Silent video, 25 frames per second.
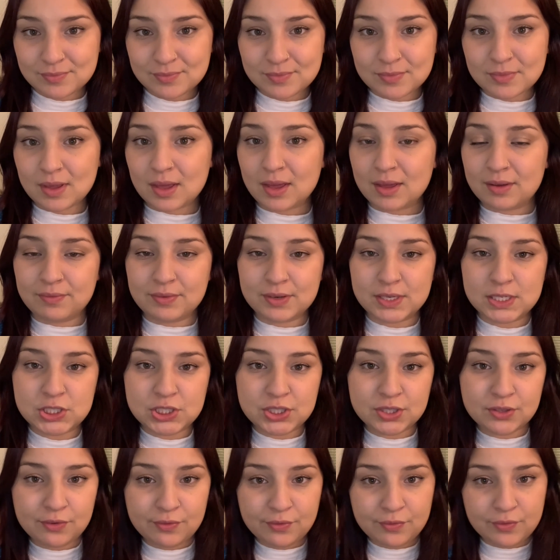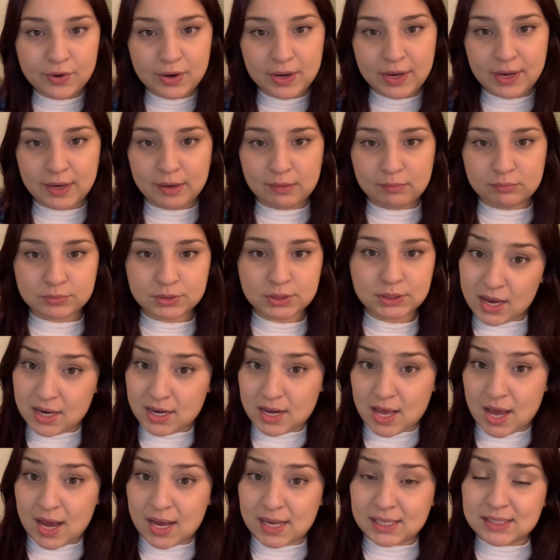I finished the frames and
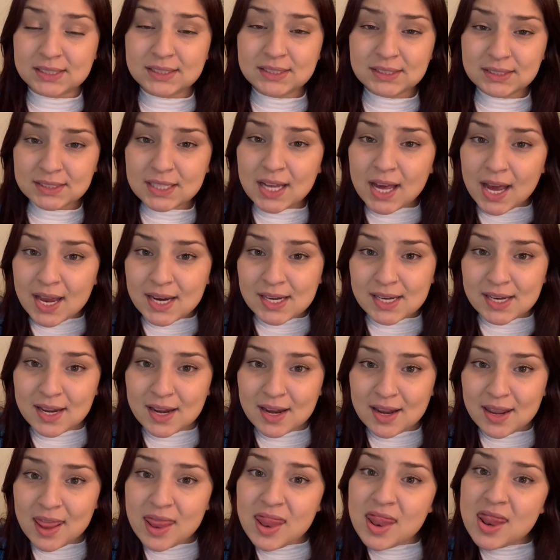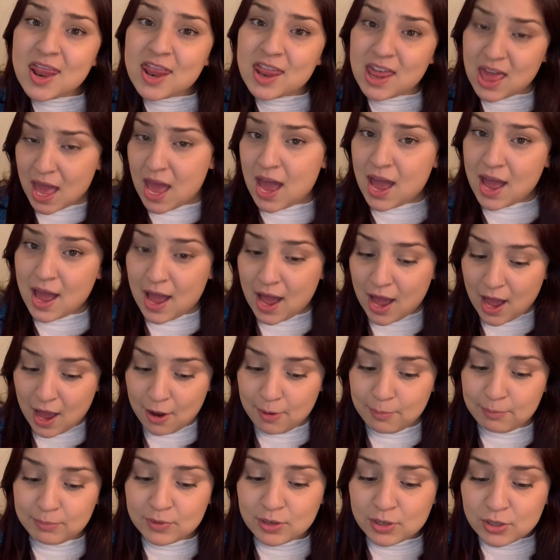I decided that
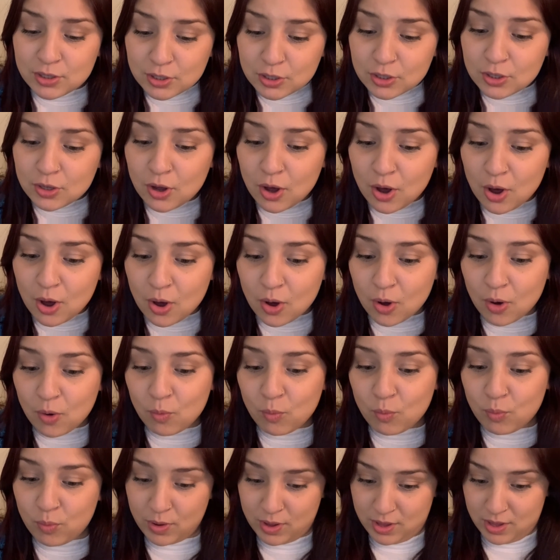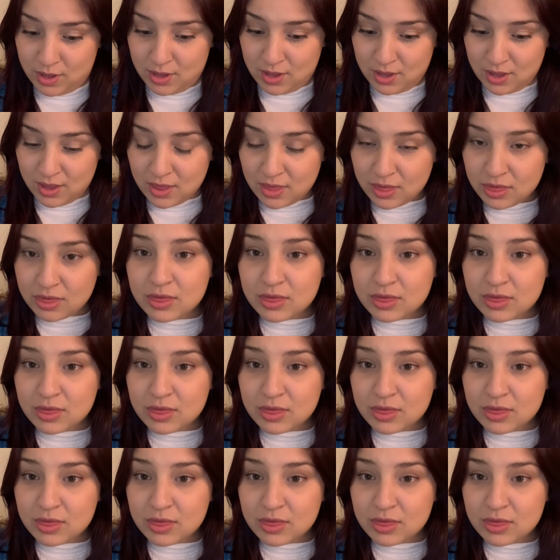I'm gonna go with,